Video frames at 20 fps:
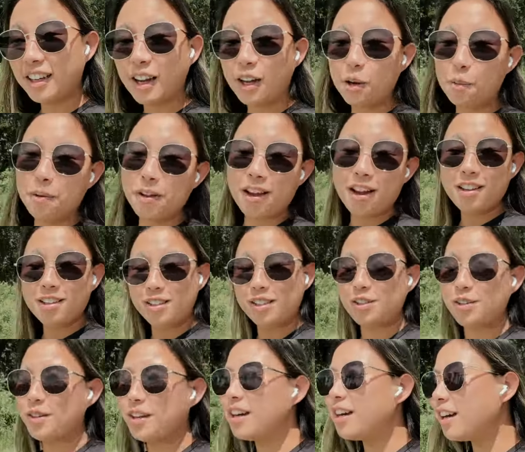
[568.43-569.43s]
I hope you guys
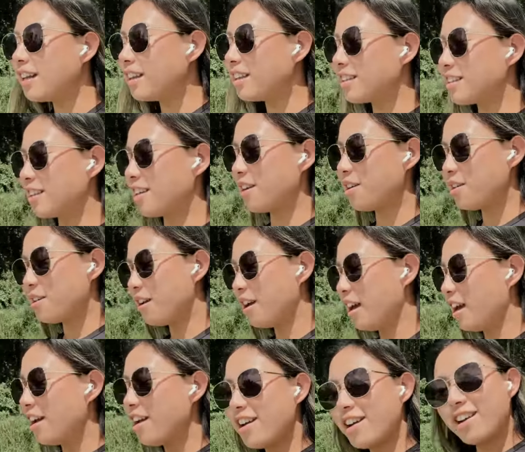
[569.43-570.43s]
enjoyed this little
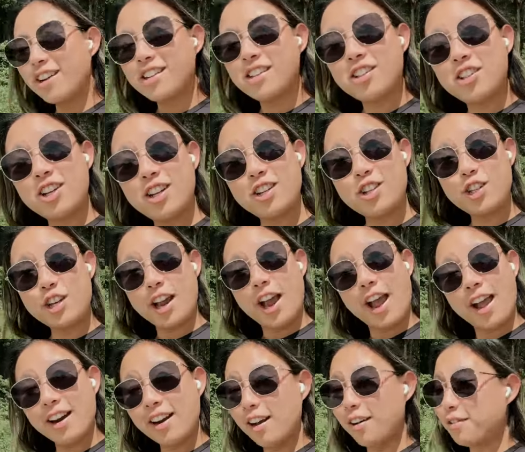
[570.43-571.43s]
chit
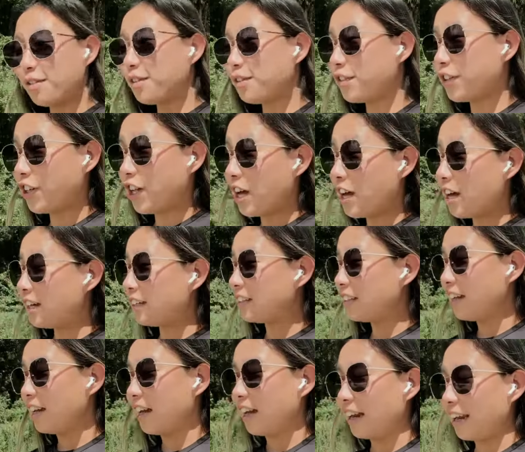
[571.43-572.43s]
chat of a
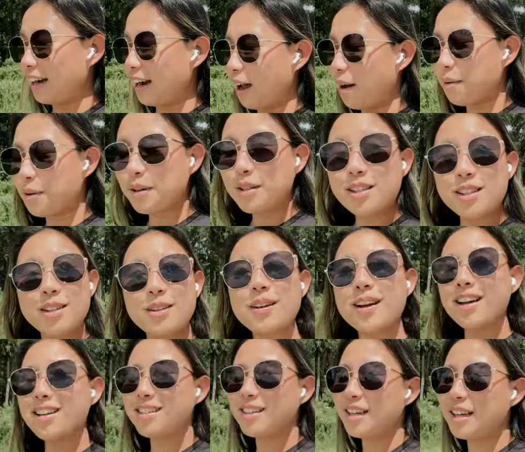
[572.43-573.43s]
vlog and I will see you
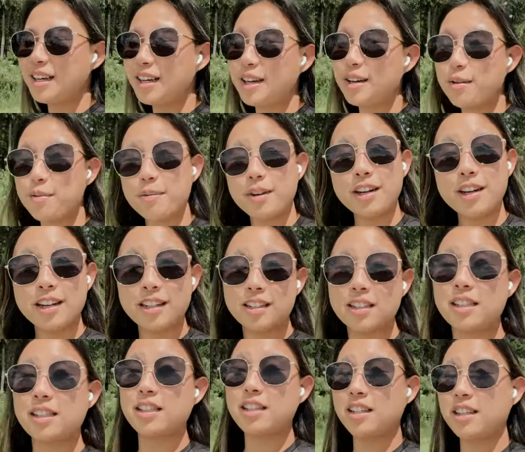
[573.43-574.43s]
guys in my
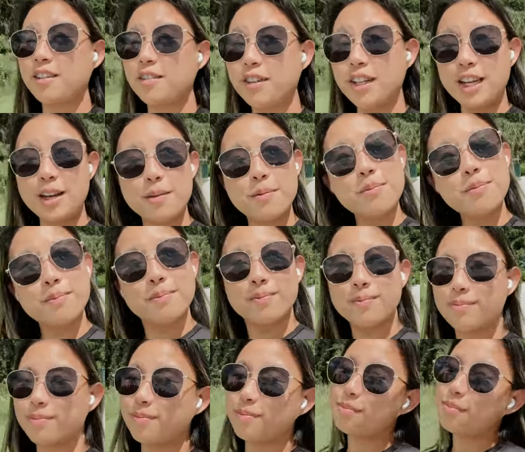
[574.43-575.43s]
next video.
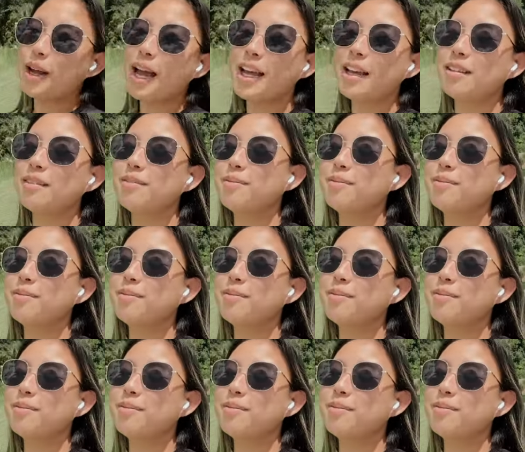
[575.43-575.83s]
Bye.